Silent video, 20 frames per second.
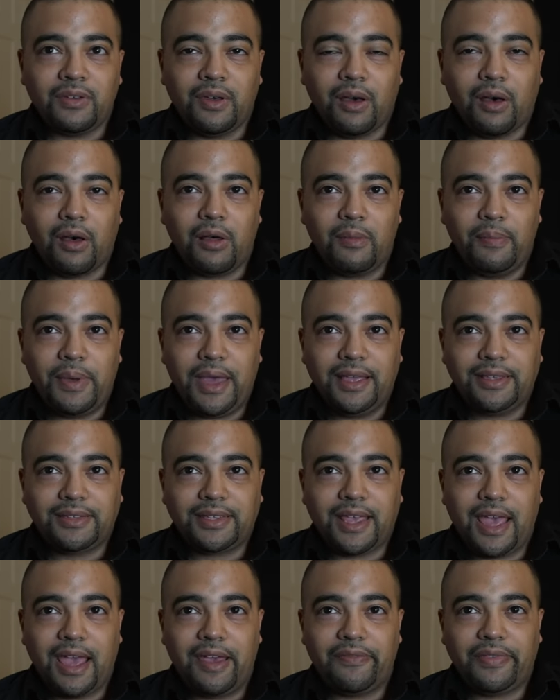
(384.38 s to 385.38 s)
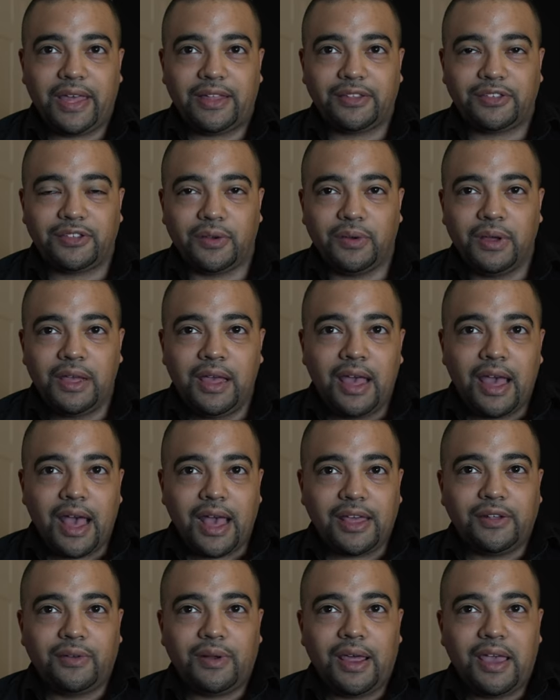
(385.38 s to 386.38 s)
all banks have that, so
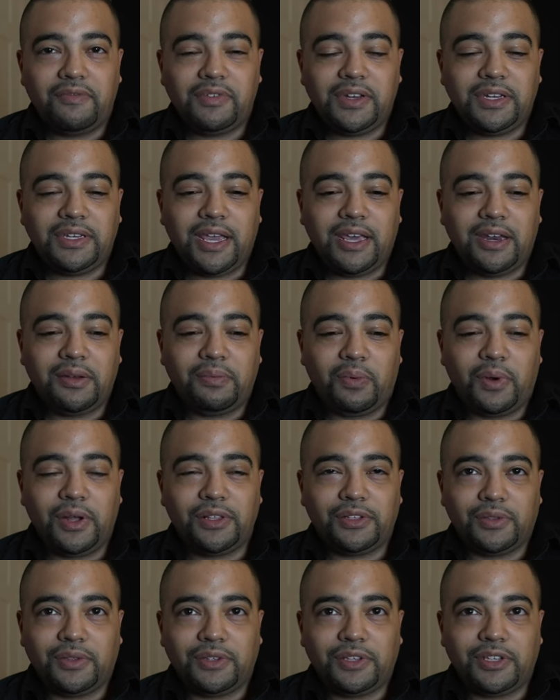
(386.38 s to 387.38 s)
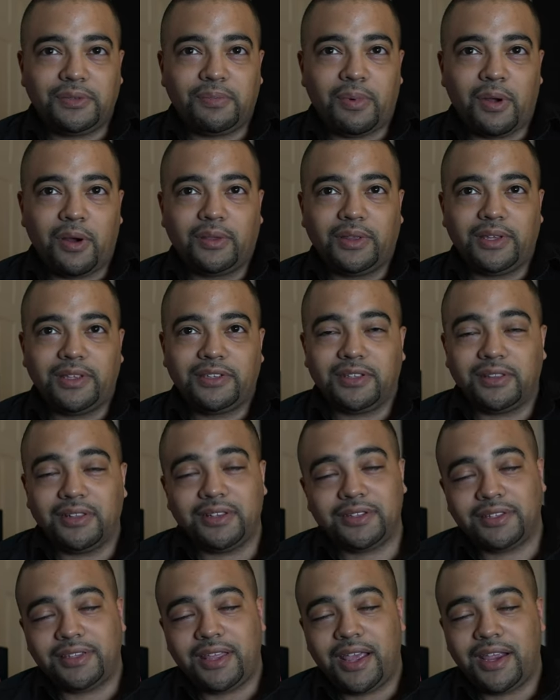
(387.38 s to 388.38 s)
I don't have any data points, so this is partly a
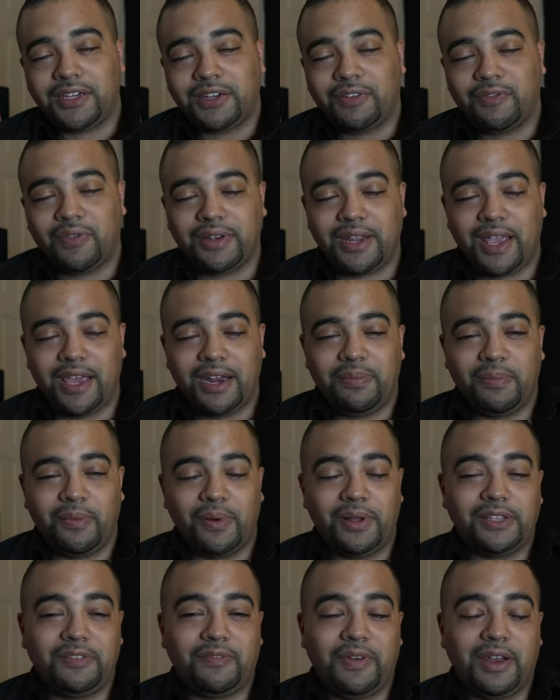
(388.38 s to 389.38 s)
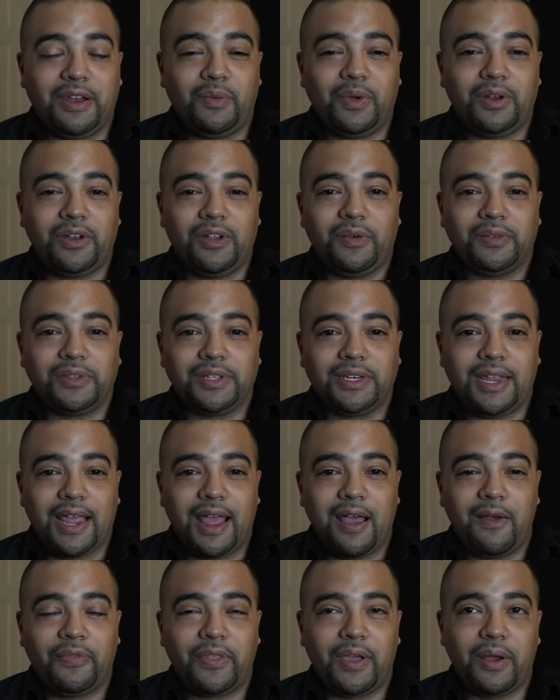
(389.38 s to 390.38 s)
solicitation for data points if anyone knows any
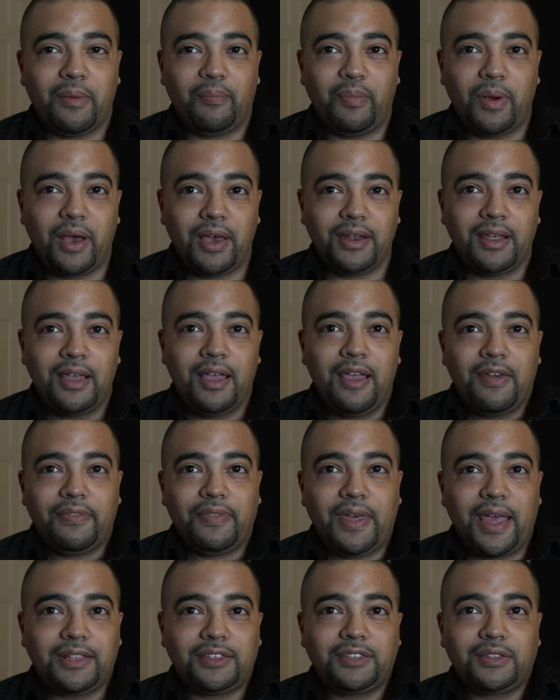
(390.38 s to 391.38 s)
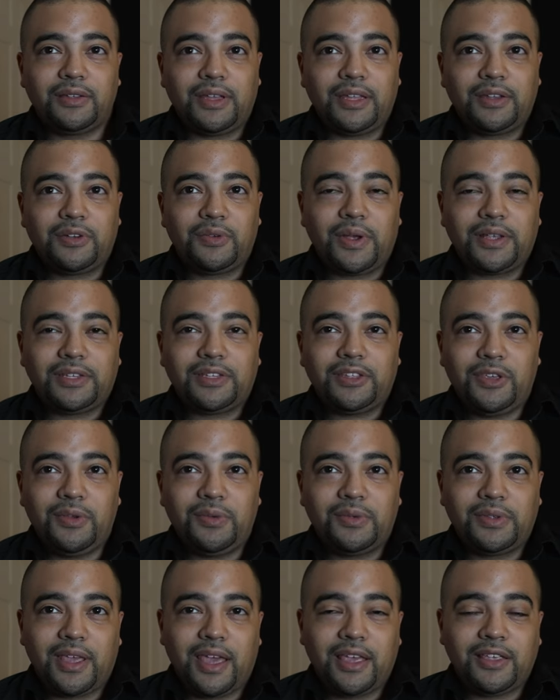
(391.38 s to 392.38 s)
out there, but that's the interesting
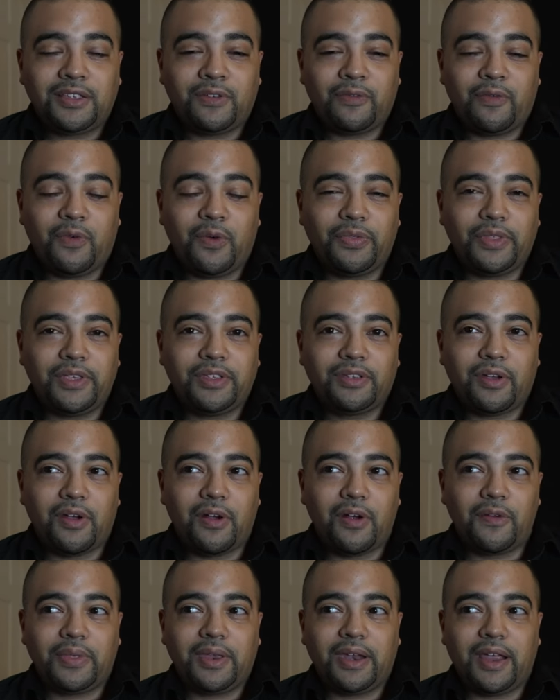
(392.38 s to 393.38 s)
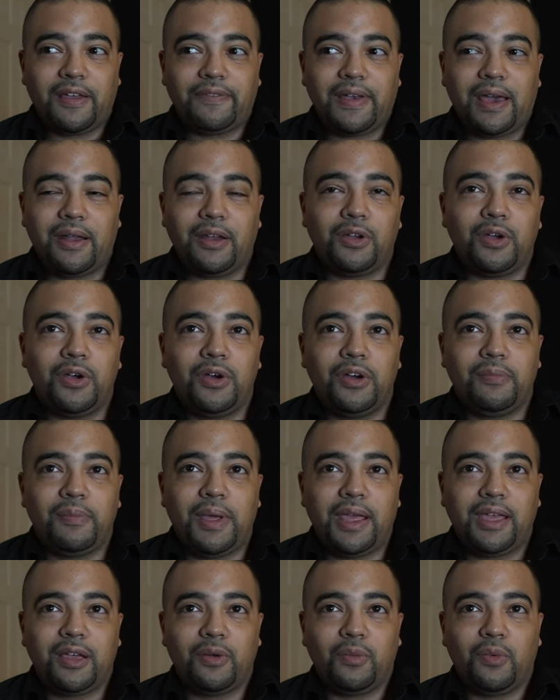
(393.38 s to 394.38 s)
use case for this card that I found. It could
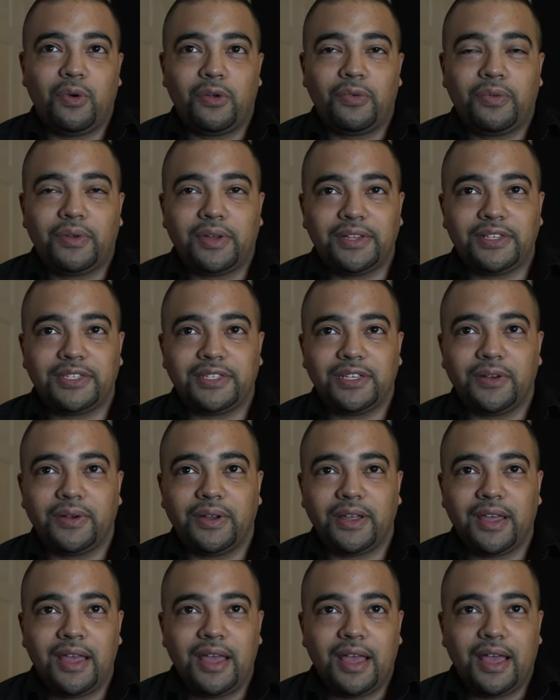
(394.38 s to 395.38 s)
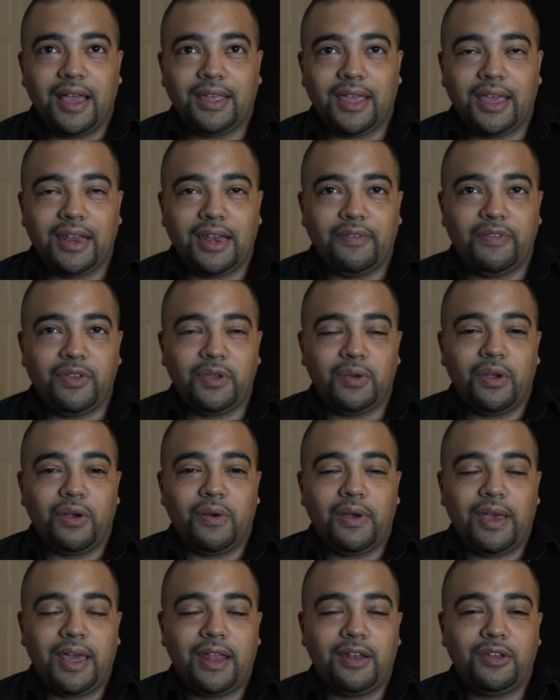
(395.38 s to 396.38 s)
make it worth considering. Again, if you
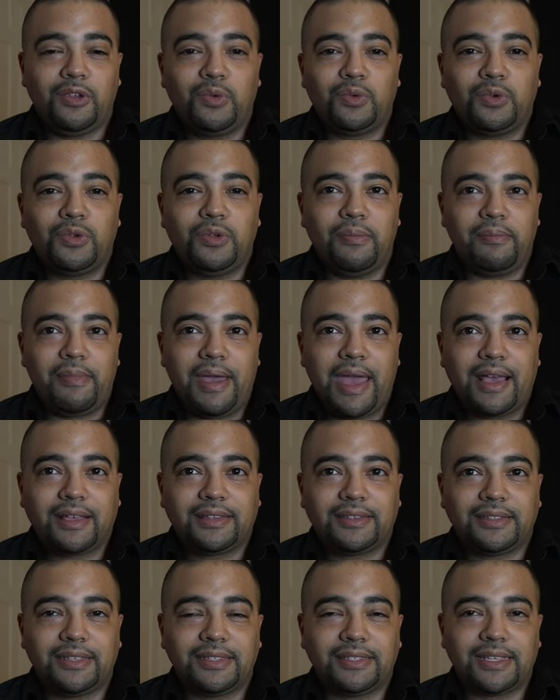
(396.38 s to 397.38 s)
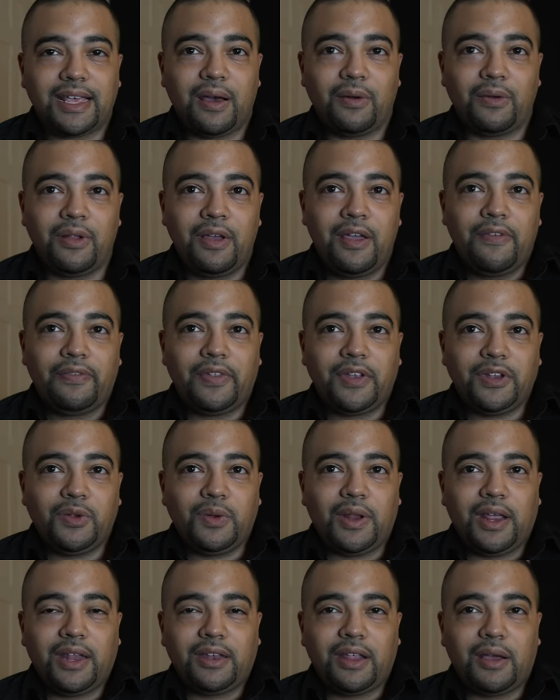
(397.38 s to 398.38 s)
go ahead and you were to max this out, then
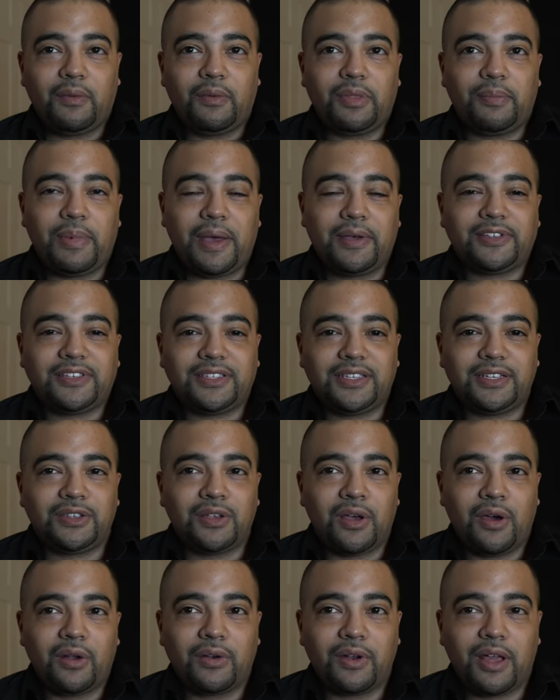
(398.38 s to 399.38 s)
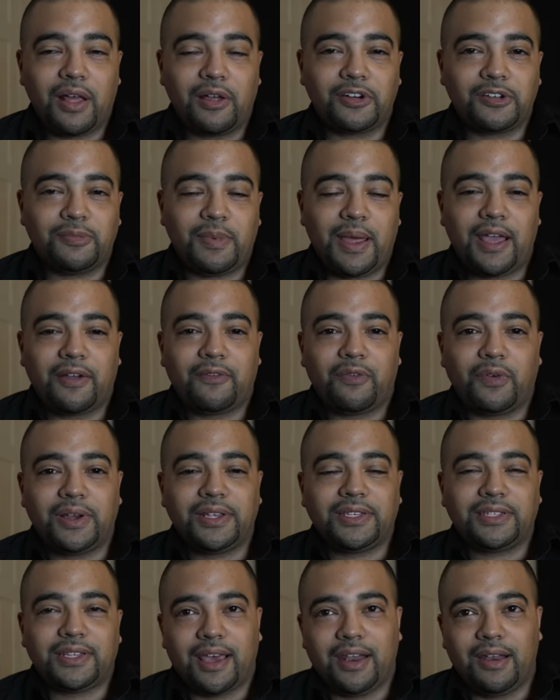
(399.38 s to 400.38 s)
you'd end up with about six hundred dollars back for a
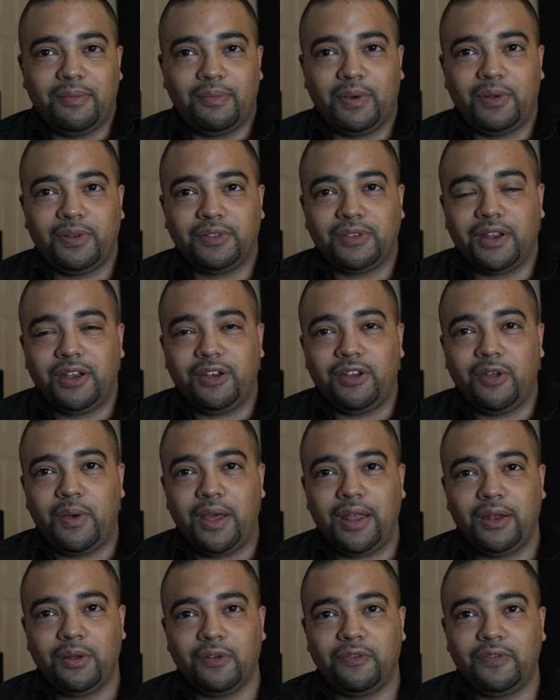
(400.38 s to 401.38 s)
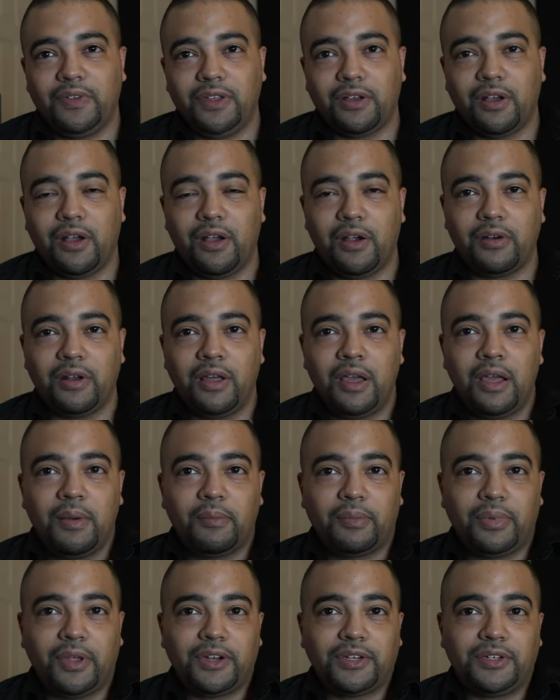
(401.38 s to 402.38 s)
sign-up bonus on a no annual fee card,
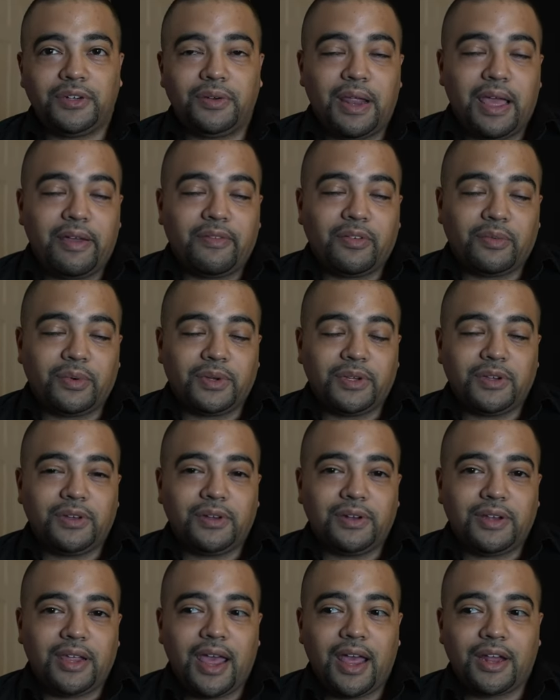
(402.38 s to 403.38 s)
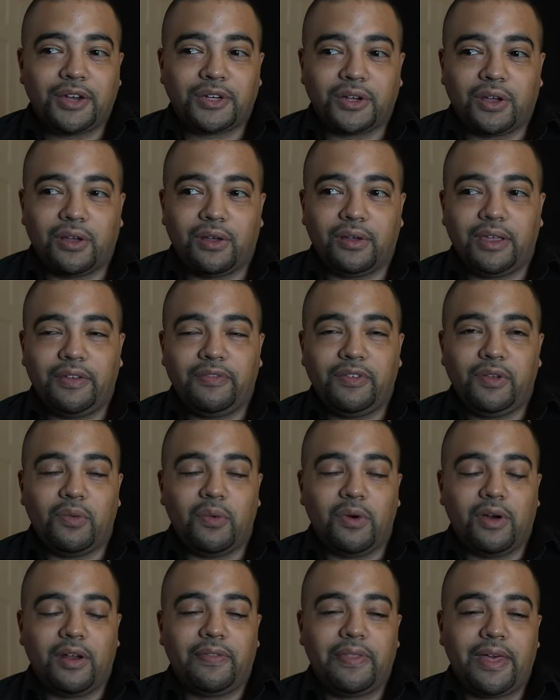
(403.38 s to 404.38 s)
plus you'd have a really good catch-all if you
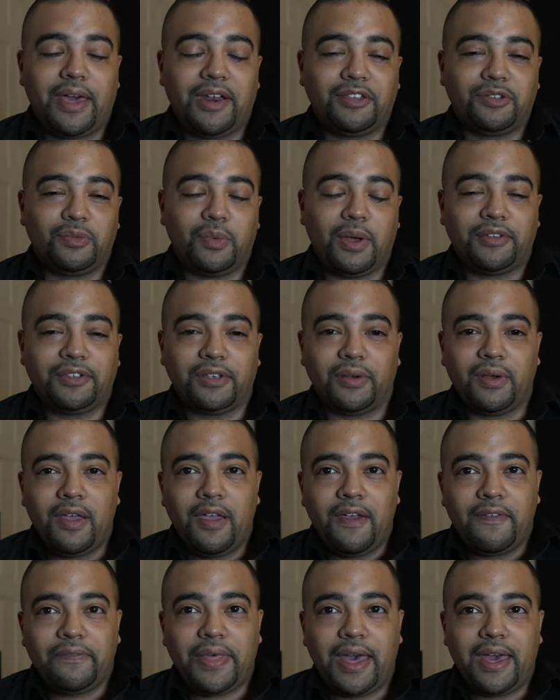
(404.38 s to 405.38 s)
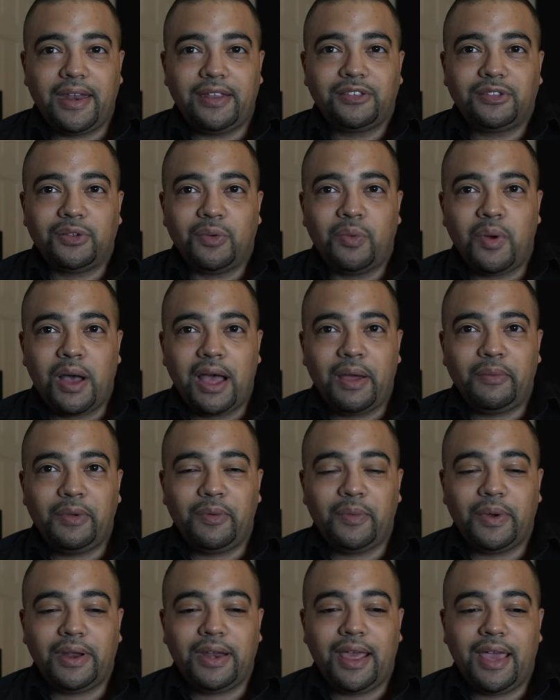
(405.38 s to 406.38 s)
wanted that as well. So that is why we
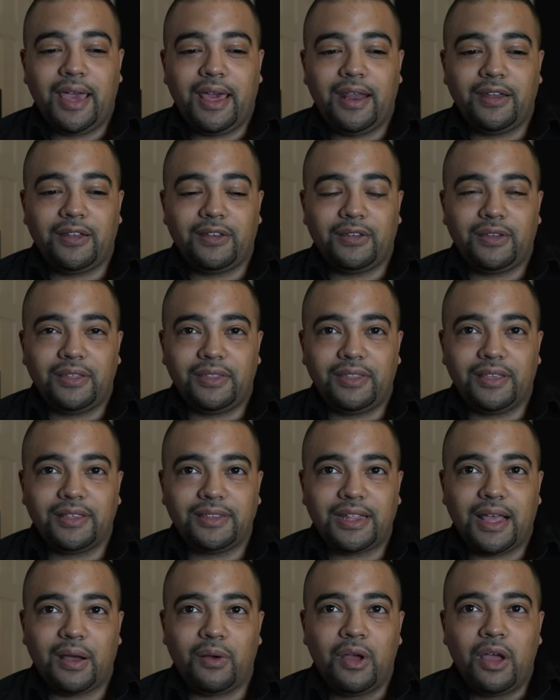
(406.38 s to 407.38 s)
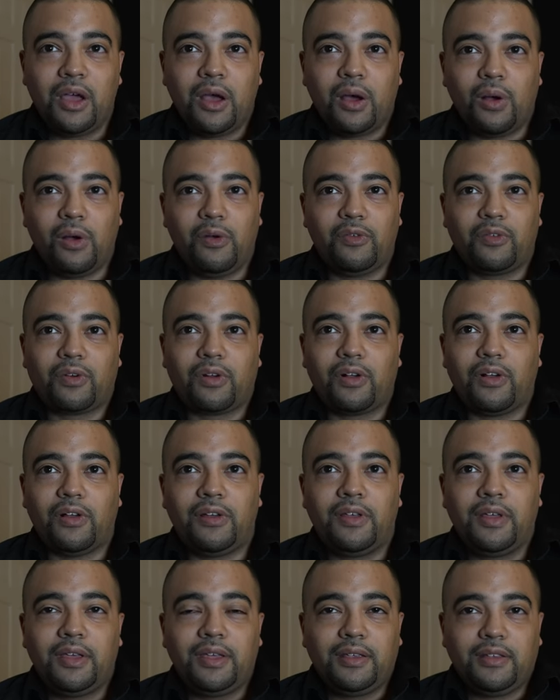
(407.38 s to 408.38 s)
went ahead and did this. Now,
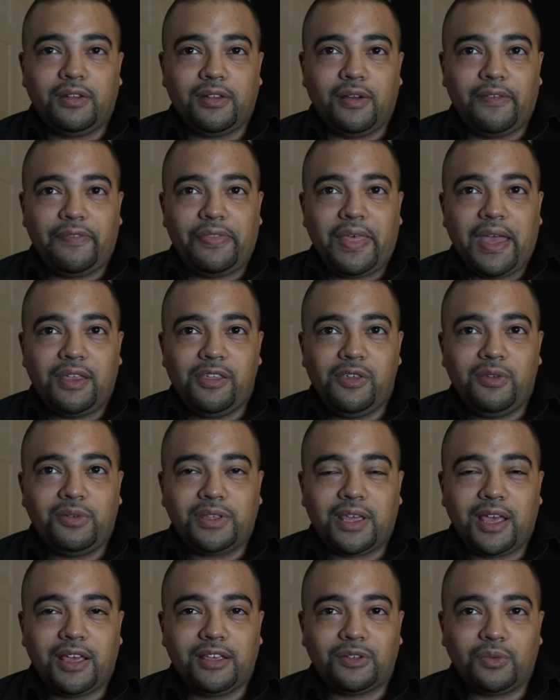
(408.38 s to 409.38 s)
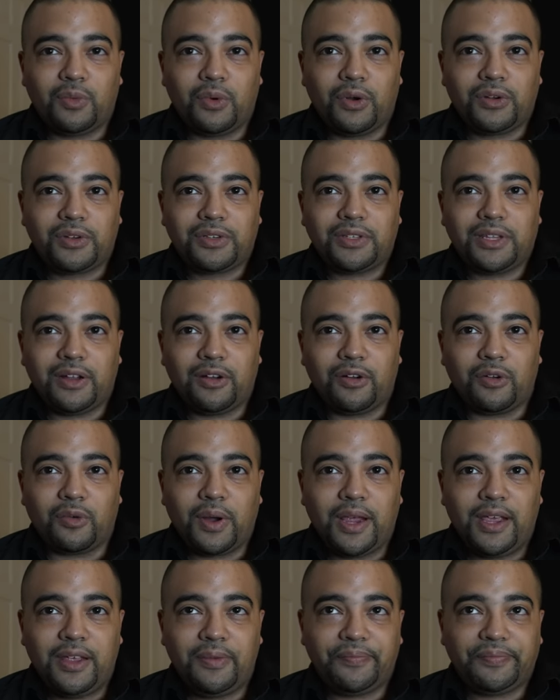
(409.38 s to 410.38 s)
overall, you know, if that use case works, then
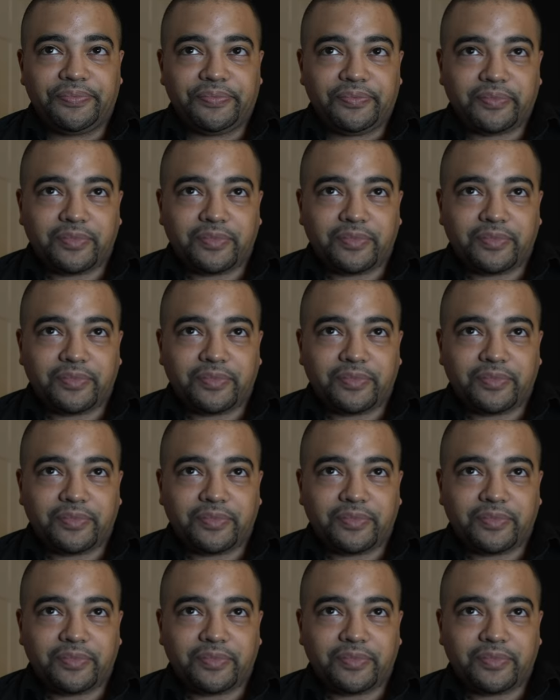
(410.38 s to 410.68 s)
great.